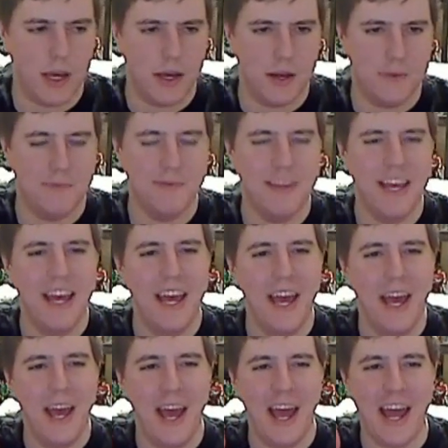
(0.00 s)
and uh,
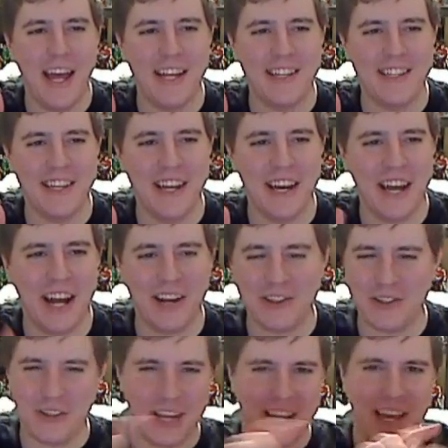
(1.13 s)
and I
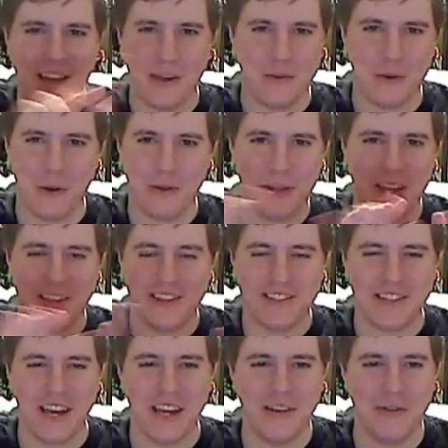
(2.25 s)
also like how they wrote that on the
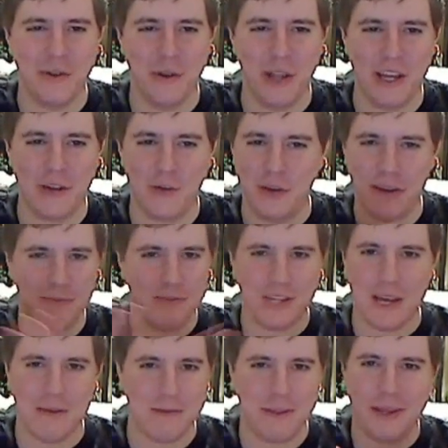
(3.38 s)
side of her like crib
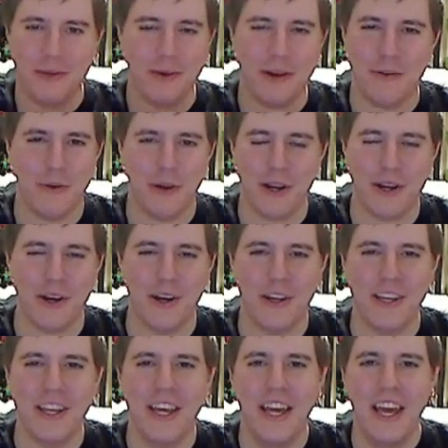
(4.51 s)
type thing, whatever you want to call
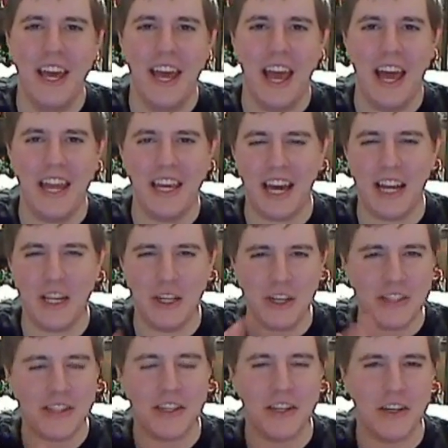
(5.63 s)
it. And he kind of
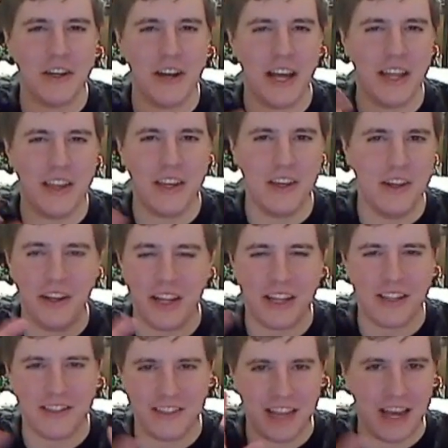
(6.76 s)
looks at her, and then you hear like
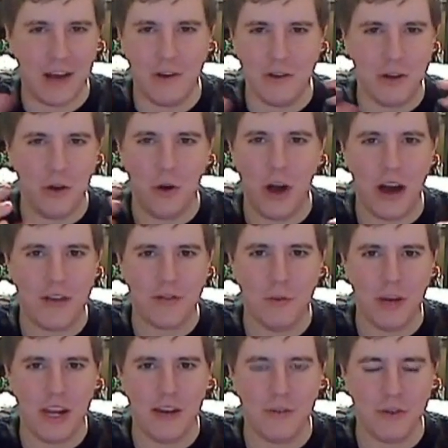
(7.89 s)
the sound go off and
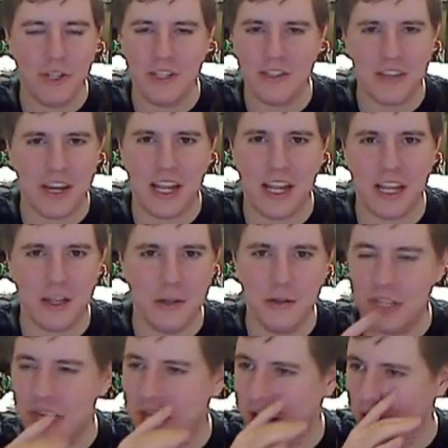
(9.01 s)
whatever, and he's kind of like
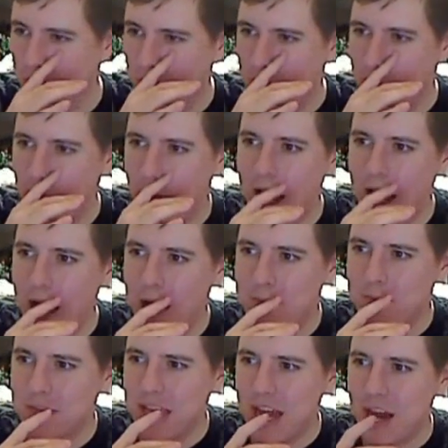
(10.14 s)
losing it. Uh,
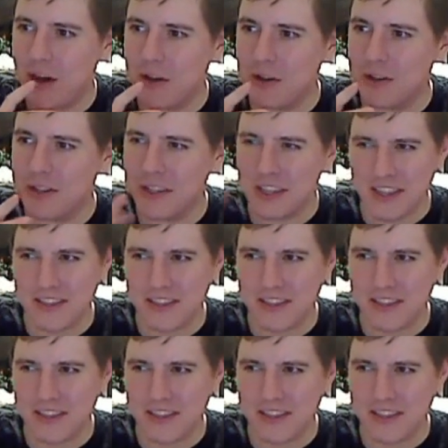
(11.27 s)
now th